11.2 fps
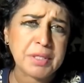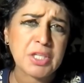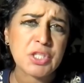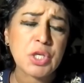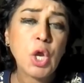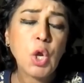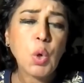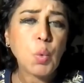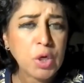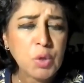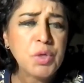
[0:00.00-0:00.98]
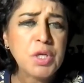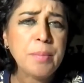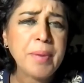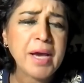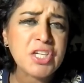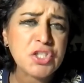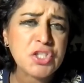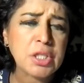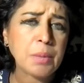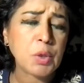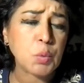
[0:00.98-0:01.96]
because when we are
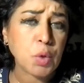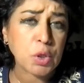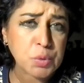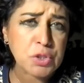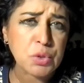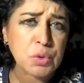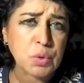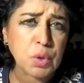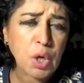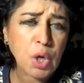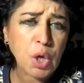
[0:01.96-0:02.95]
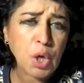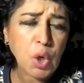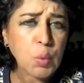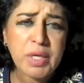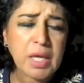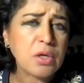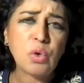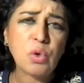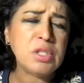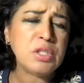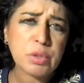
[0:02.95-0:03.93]
passionate about what we do, we can
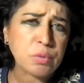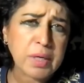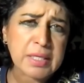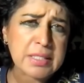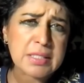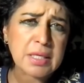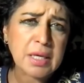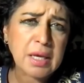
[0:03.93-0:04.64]
only do it right.